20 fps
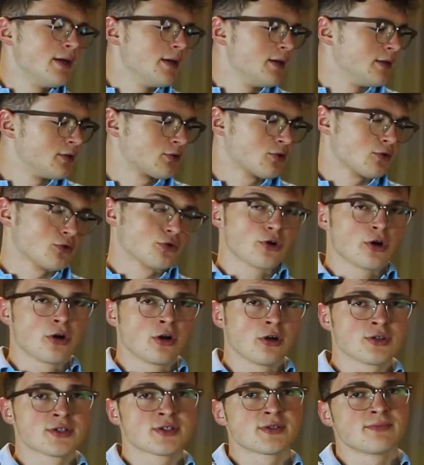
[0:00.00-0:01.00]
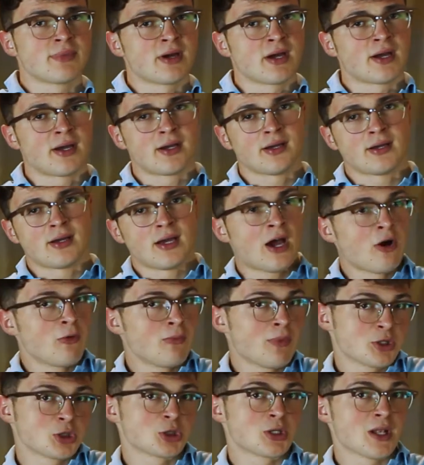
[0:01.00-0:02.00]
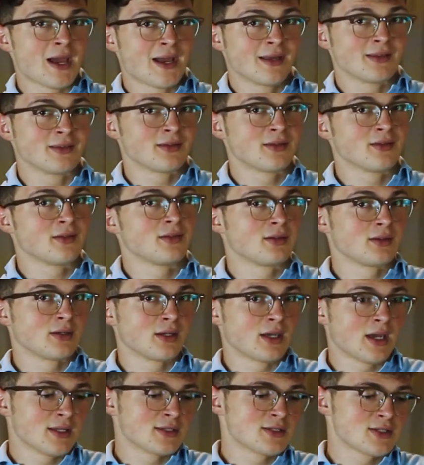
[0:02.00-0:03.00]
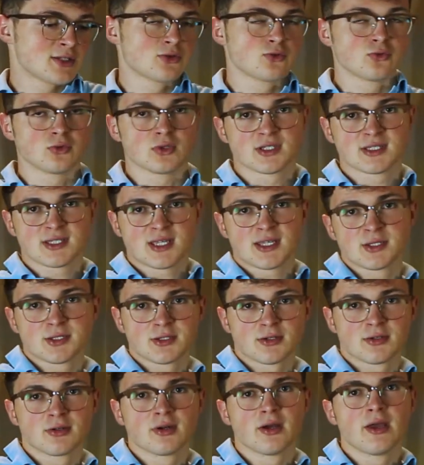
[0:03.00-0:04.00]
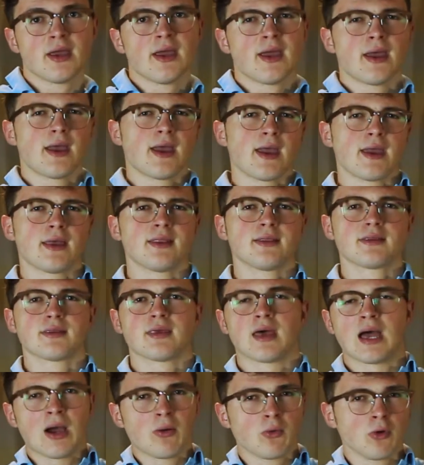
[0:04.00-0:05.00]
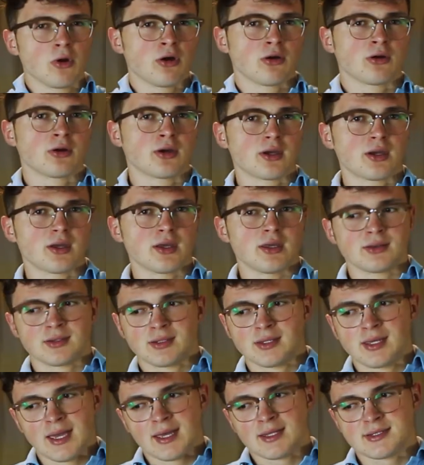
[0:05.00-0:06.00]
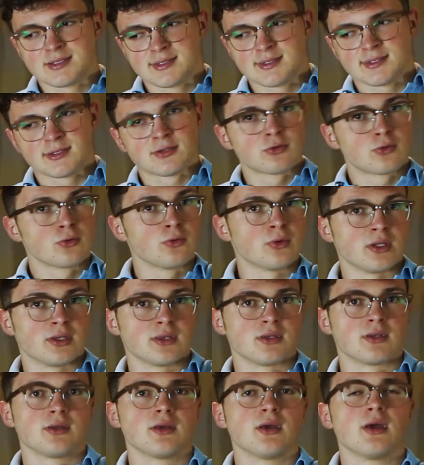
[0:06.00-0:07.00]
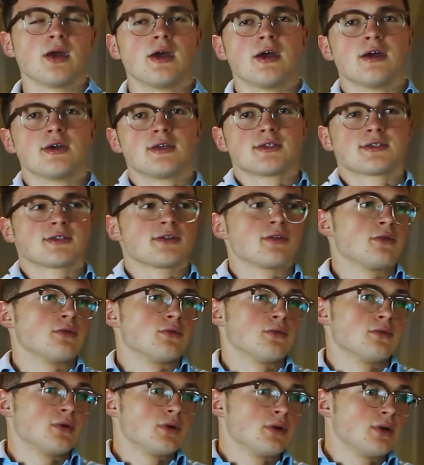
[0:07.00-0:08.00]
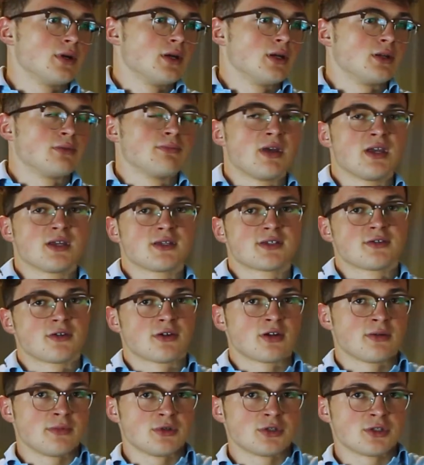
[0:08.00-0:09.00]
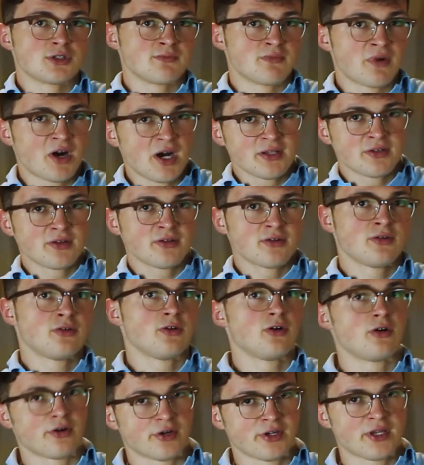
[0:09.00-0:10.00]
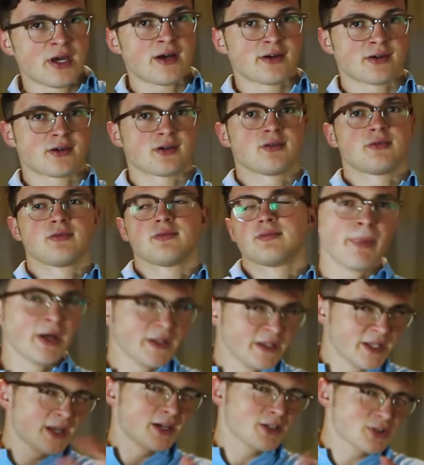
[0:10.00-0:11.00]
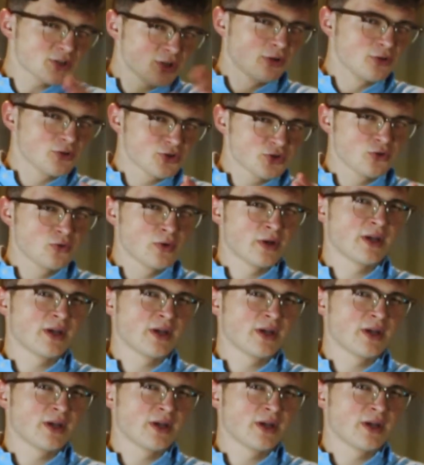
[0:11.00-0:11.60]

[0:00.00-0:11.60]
It controls by how much light gets to the sensor and how long it gets to it. So it makes your images brighter or darker. But there is also